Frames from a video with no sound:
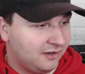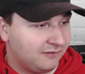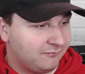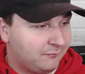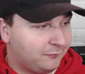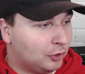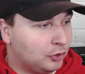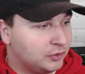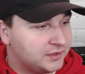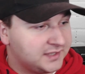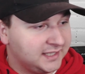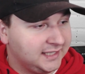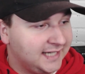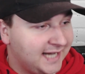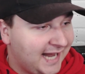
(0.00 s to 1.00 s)

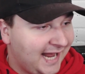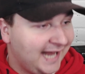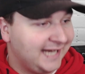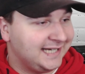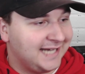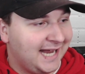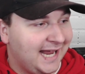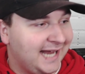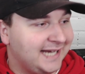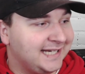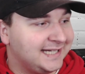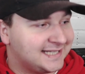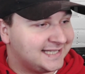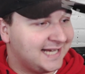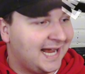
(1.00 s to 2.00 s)
14, 8,
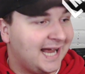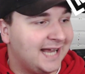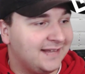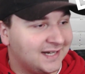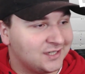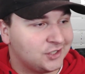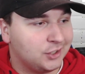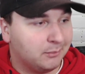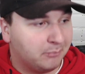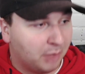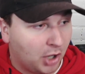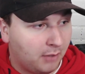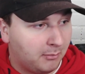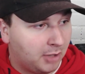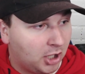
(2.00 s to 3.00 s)
8, 10. That's your
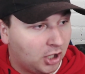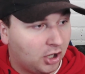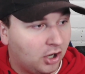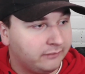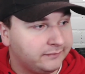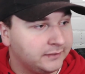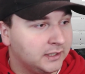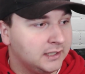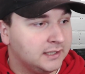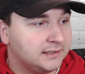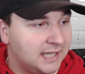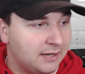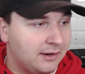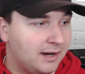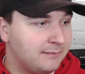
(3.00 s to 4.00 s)
bottom half.
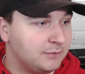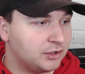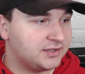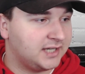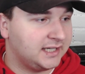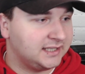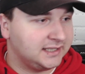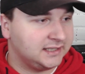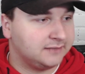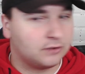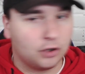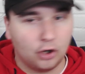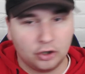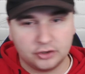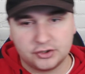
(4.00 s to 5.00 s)
Now, I'm not saying that you've
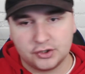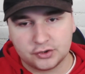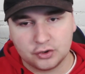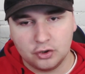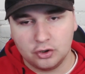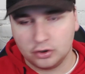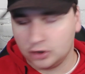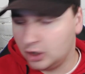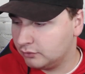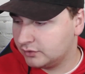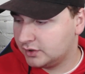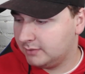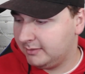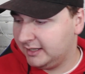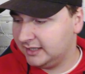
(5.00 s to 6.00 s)
got to score goals
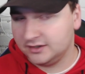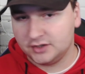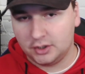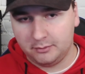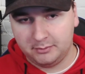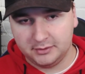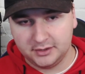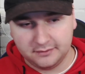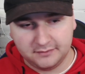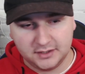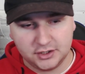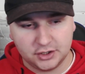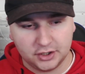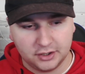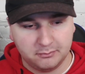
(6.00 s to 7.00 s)
to be at the top of the
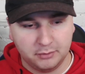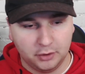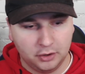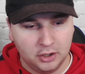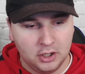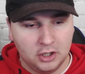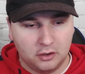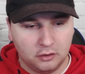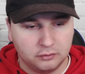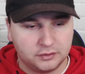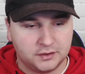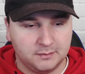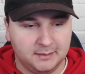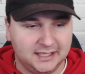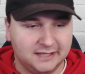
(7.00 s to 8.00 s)
division, but
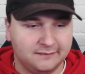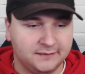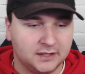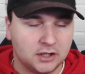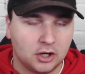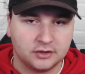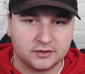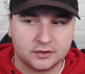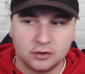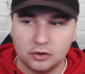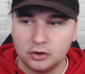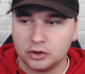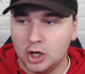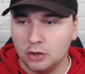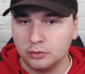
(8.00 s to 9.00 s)
ultimately, if you can't score
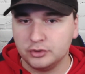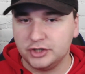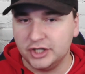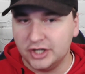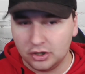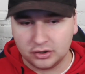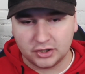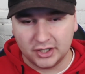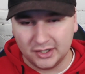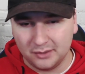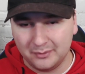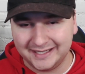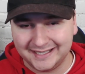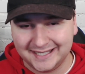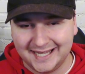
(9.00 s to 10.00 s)
goals, you're not going to
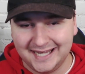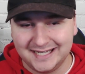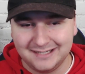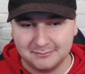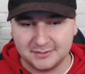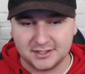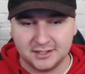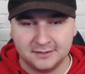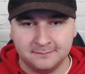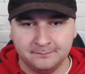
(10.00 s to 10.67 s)
win games. And